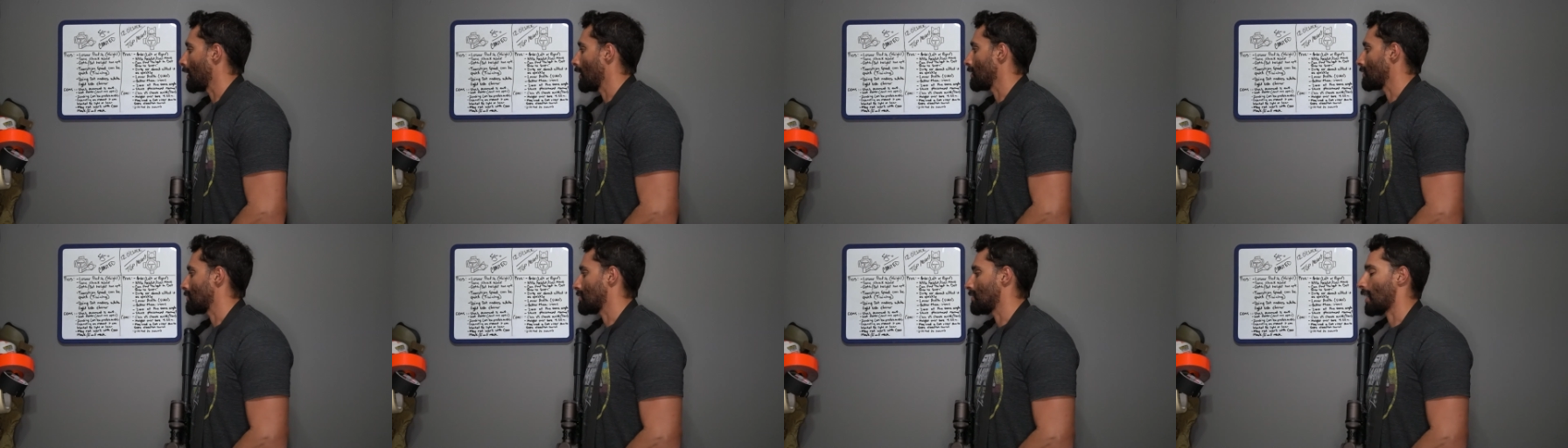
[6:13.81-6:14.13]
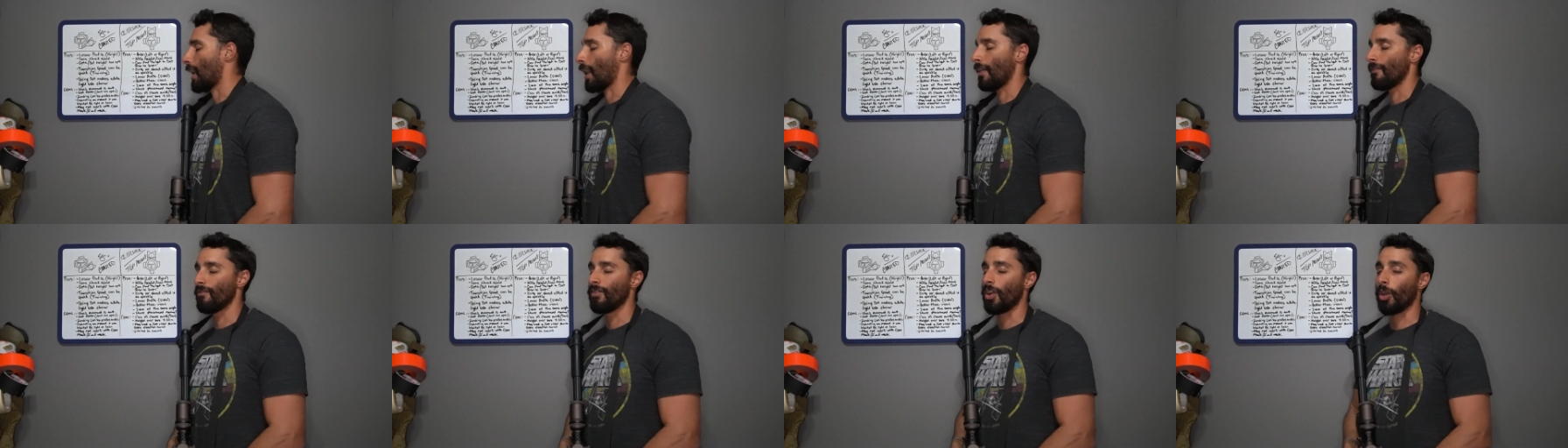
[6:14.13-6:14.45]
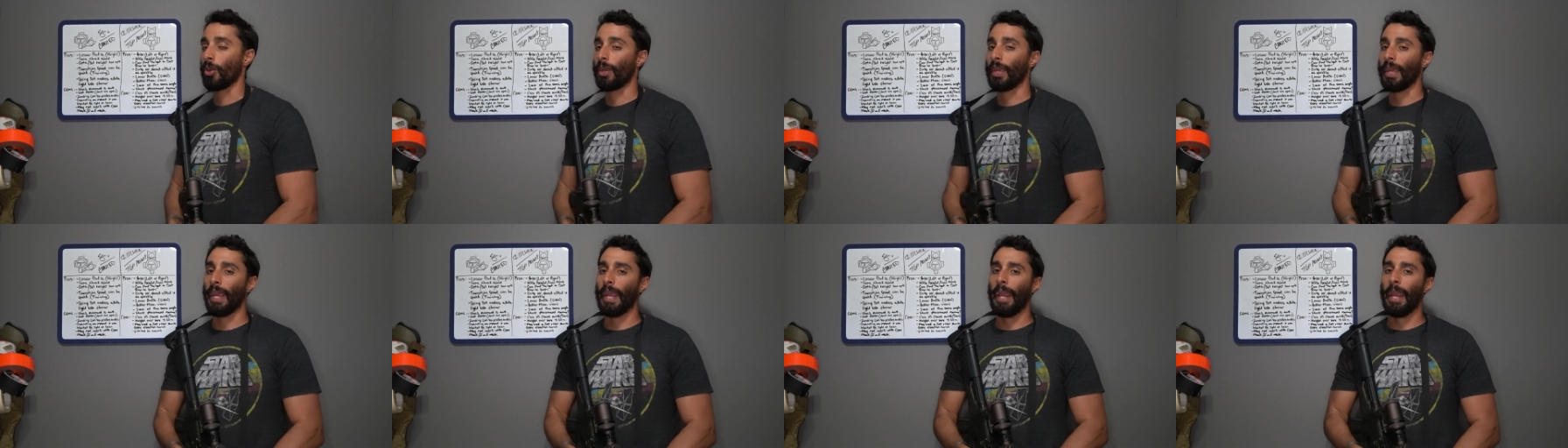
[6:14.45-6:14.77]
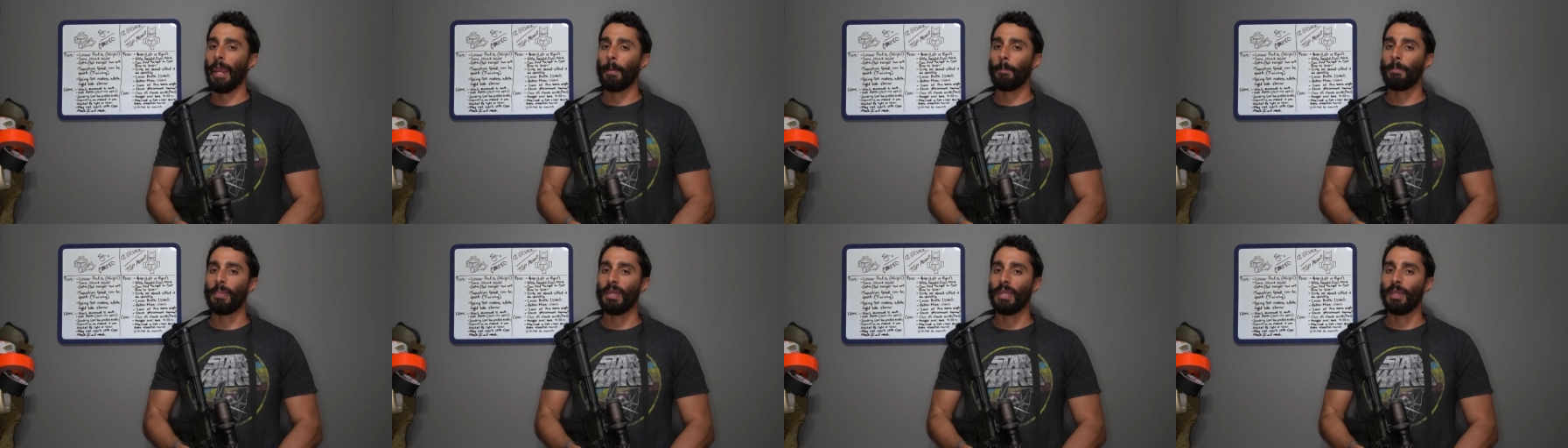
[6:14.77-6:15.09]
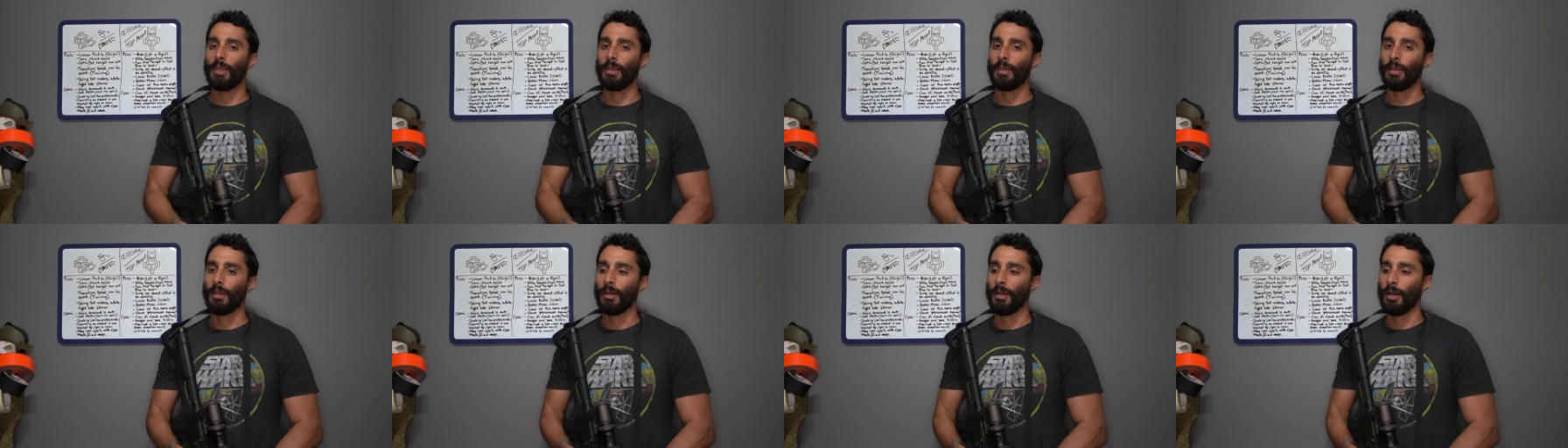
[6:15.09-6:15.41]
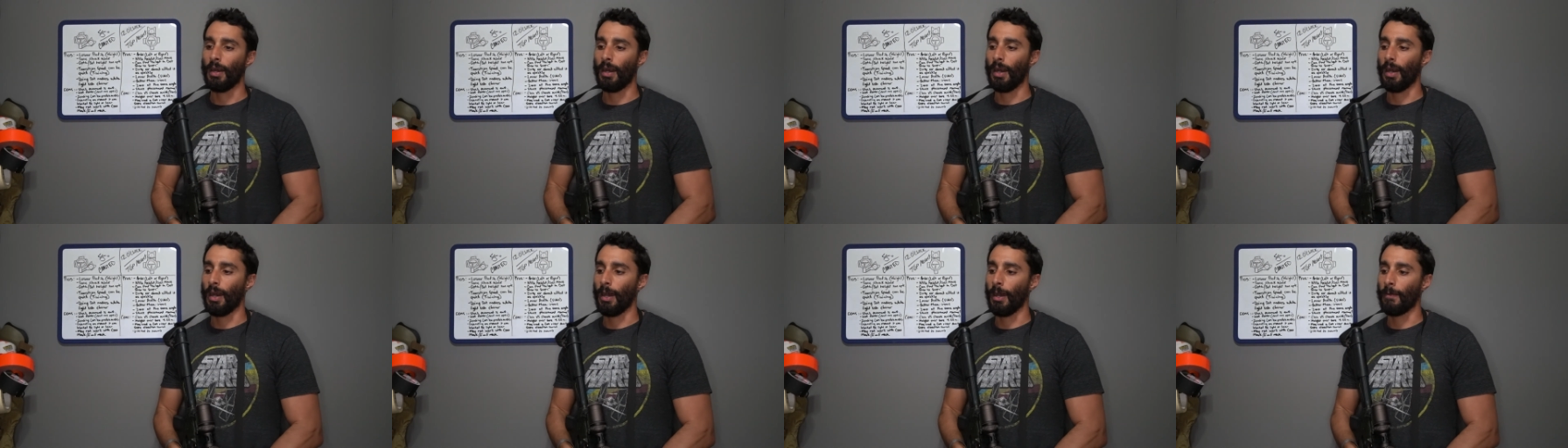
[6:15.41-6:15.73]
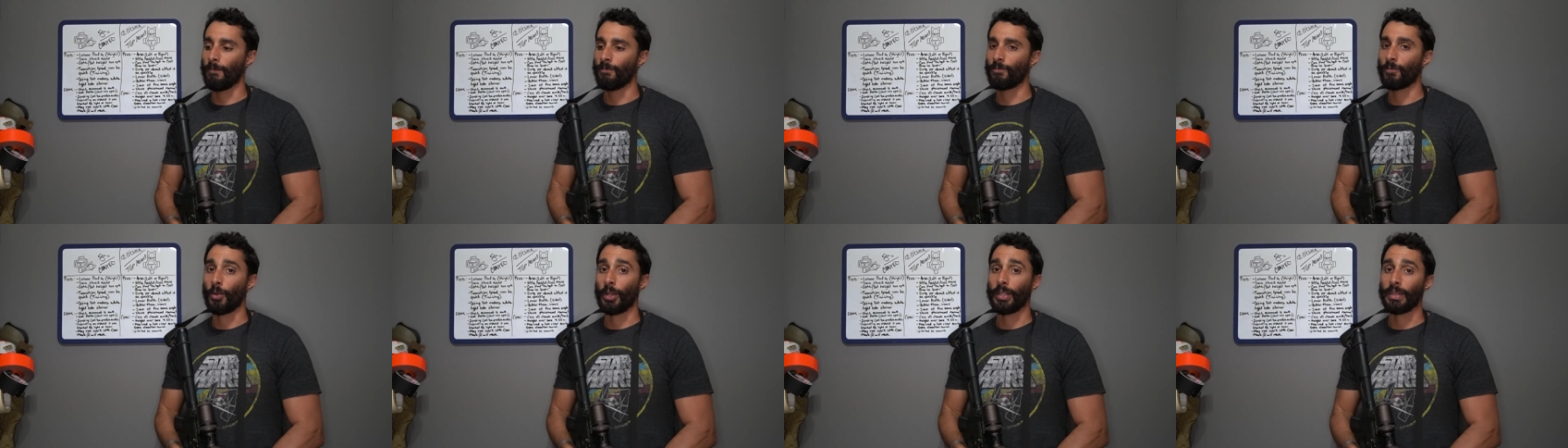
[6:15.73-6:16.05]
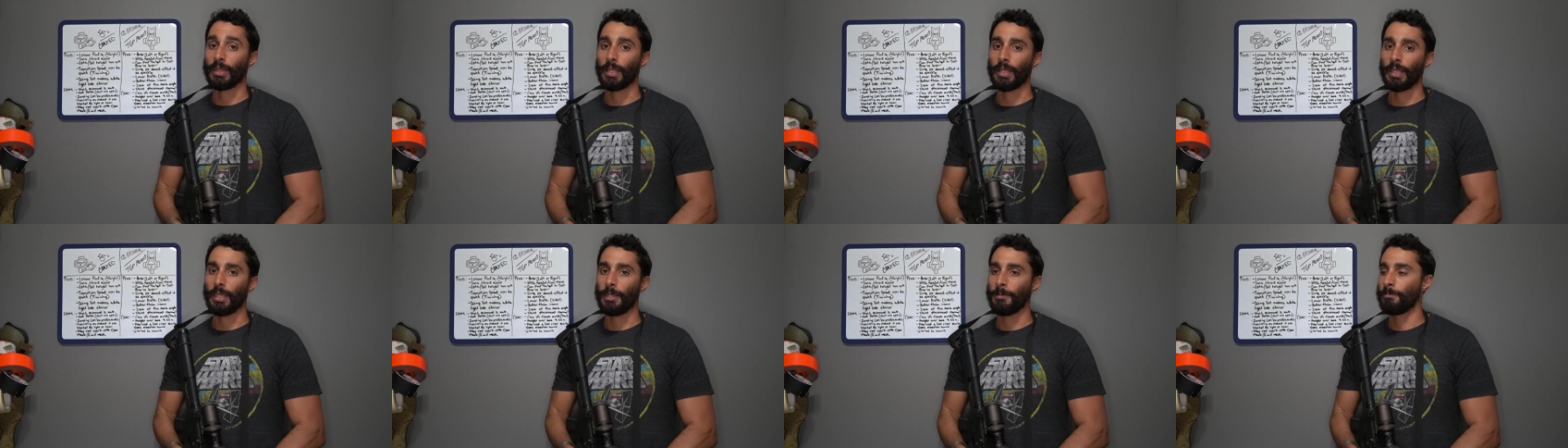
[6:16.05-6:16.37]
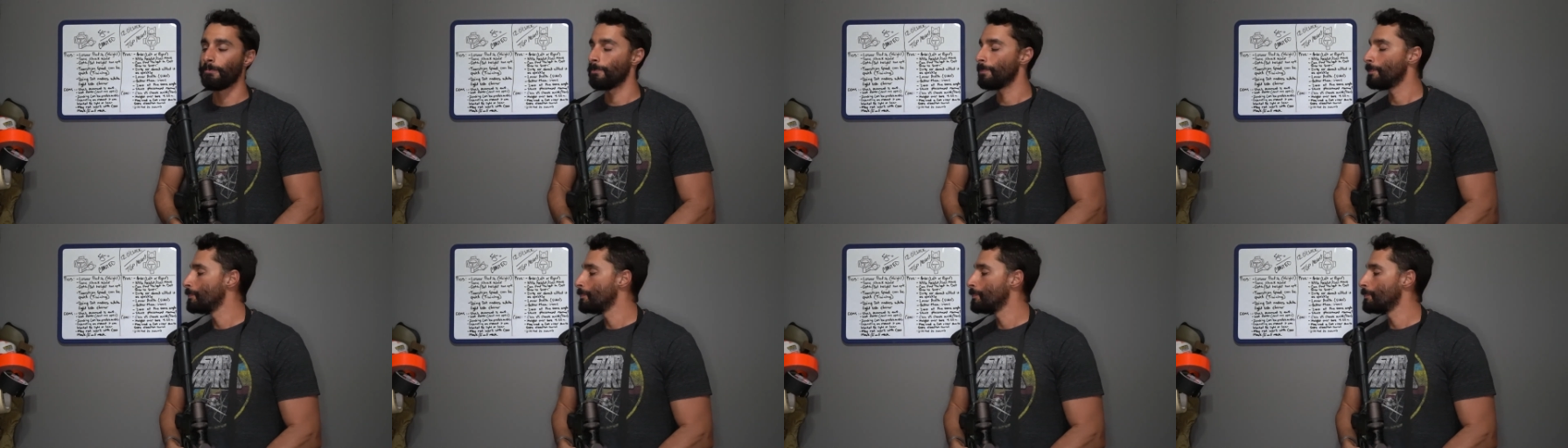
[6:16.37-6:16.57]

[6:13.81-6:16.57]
It's not very ambi friendly.